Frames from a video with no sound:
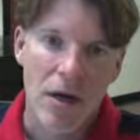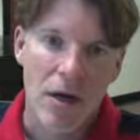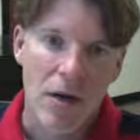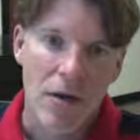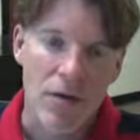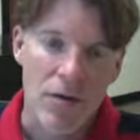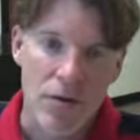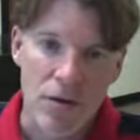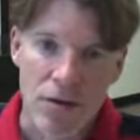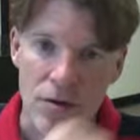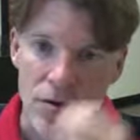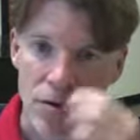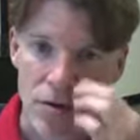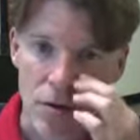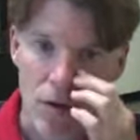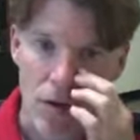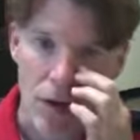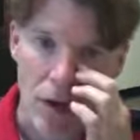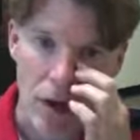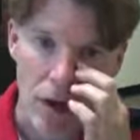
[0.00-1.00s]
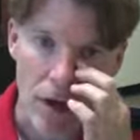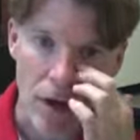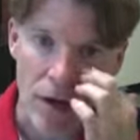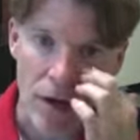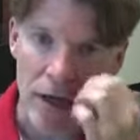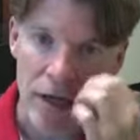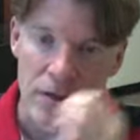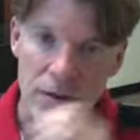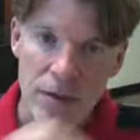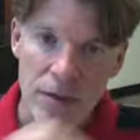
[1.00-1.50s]
There's also our
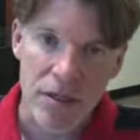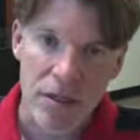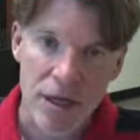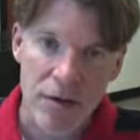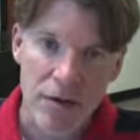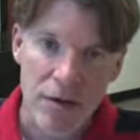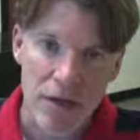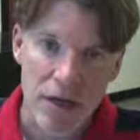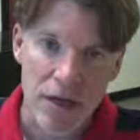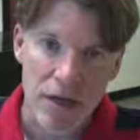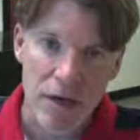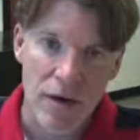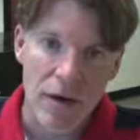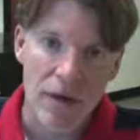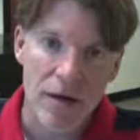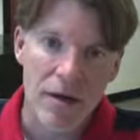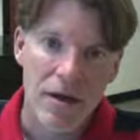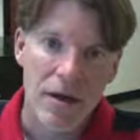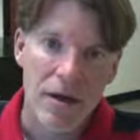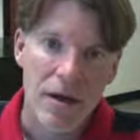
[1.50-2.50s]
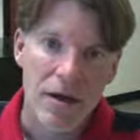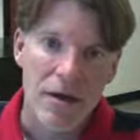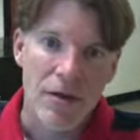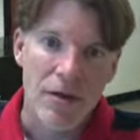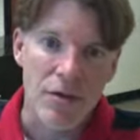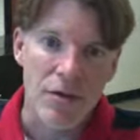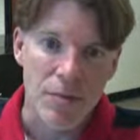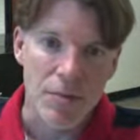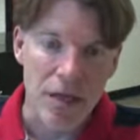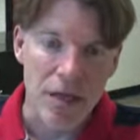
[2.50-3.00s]
graduate secretary.
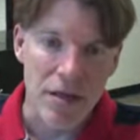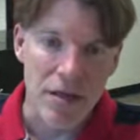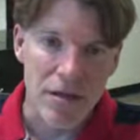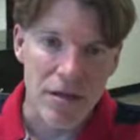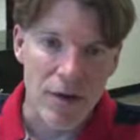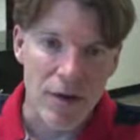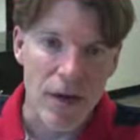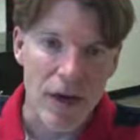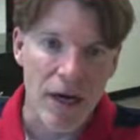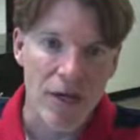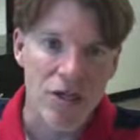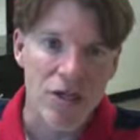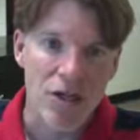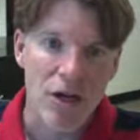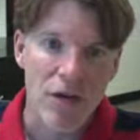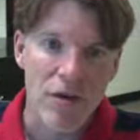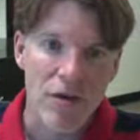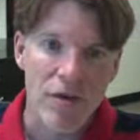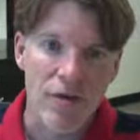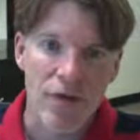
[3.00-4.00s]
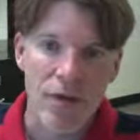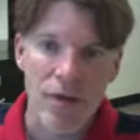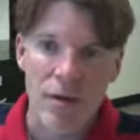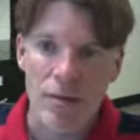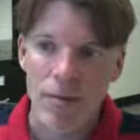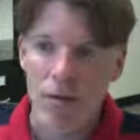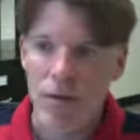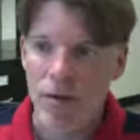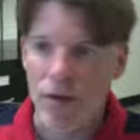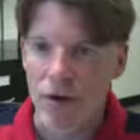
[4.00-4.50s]
There's me as the grad chair
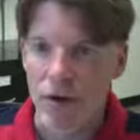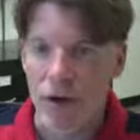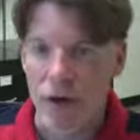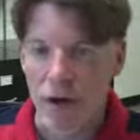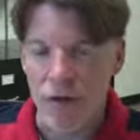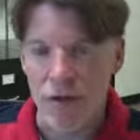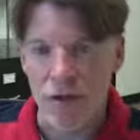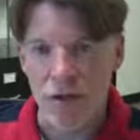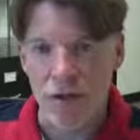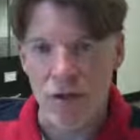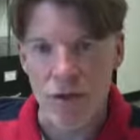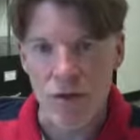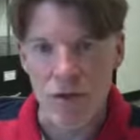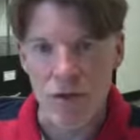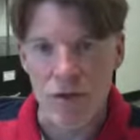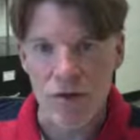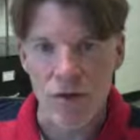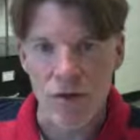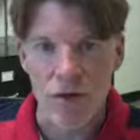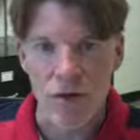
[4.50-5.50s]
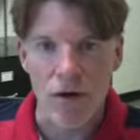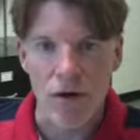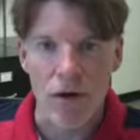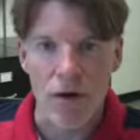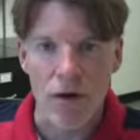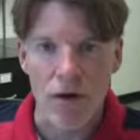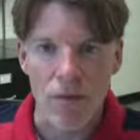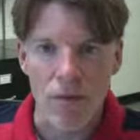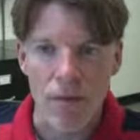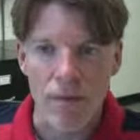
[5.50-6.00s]
available. There are other students. So there
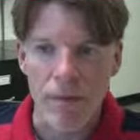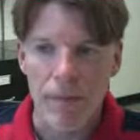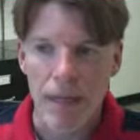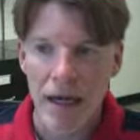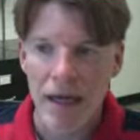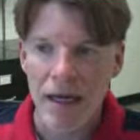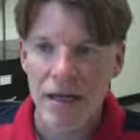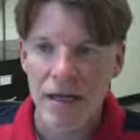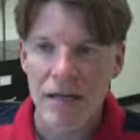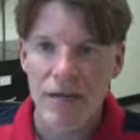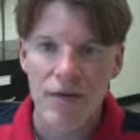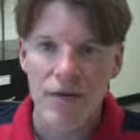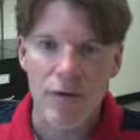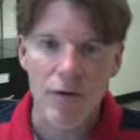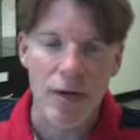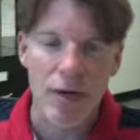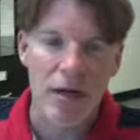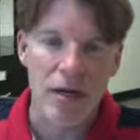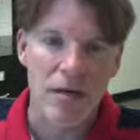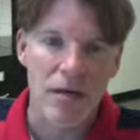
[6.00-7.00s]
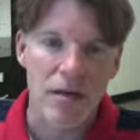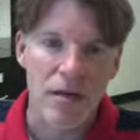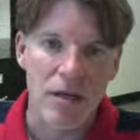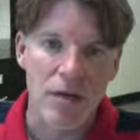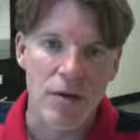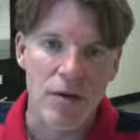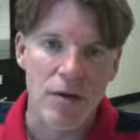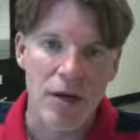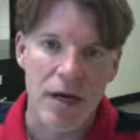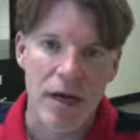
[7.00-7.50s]
are many different ways that
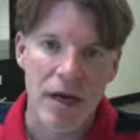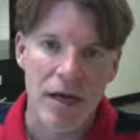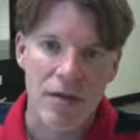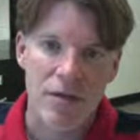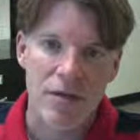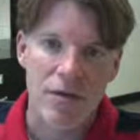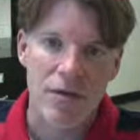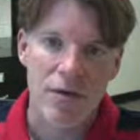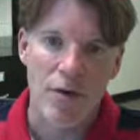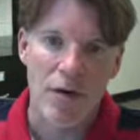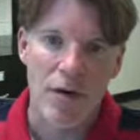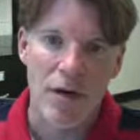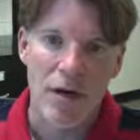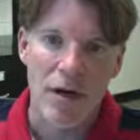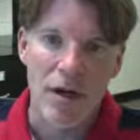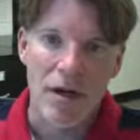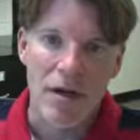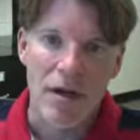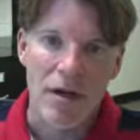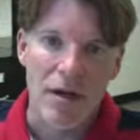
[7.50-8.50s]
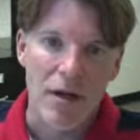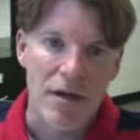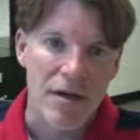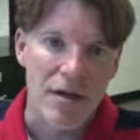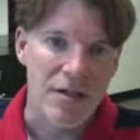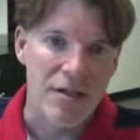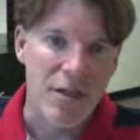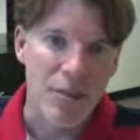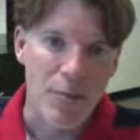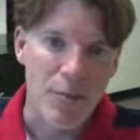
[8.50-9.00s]
you can ask for,
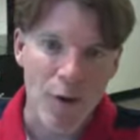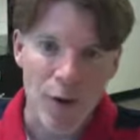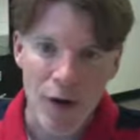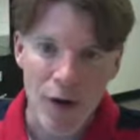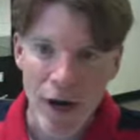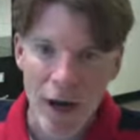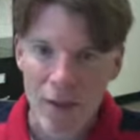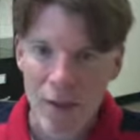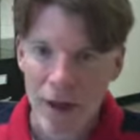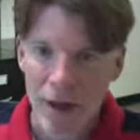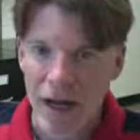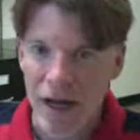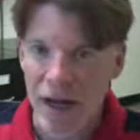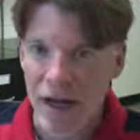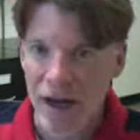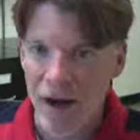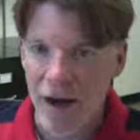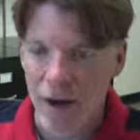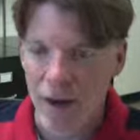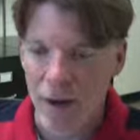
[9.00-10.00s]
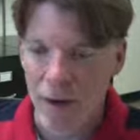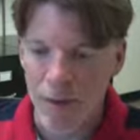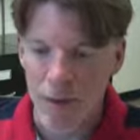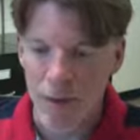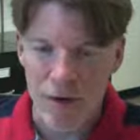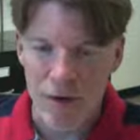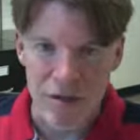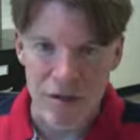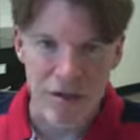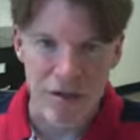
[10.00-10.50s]
say, program planning help,
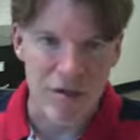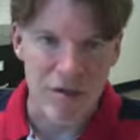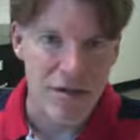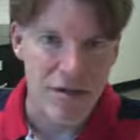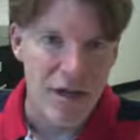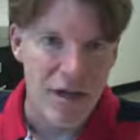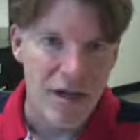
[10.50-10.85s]
or just